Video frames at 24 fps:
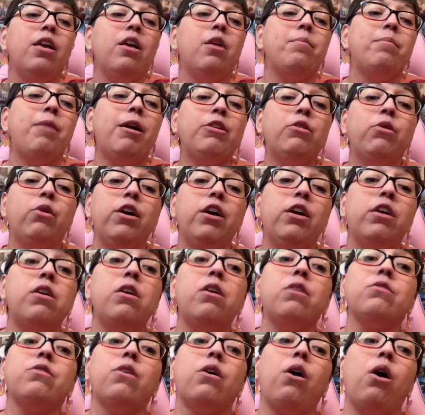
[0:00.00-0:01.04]
My toy
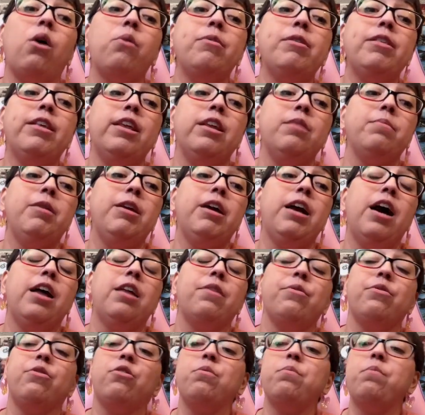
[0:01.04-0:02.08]
hauls are always going to be kind of
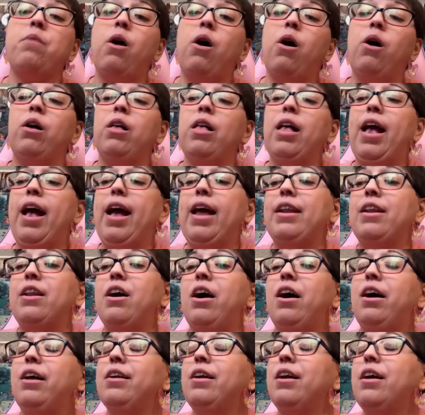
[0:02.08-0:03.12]
small and
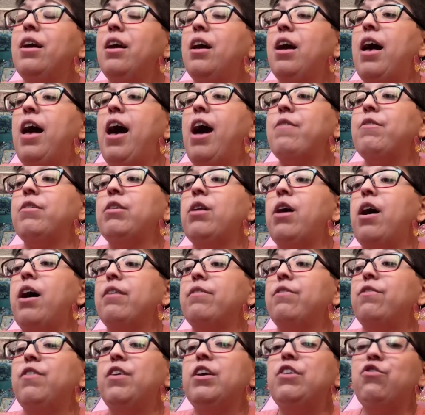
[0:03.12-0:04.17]
not have a lot
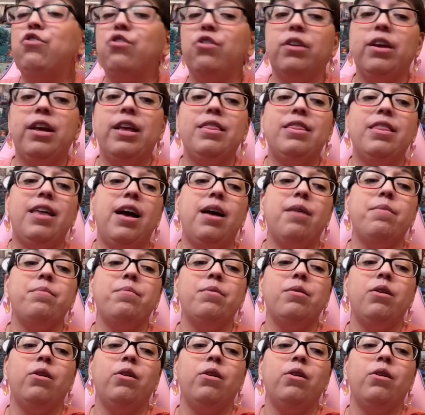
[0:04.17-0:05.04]
featured in them.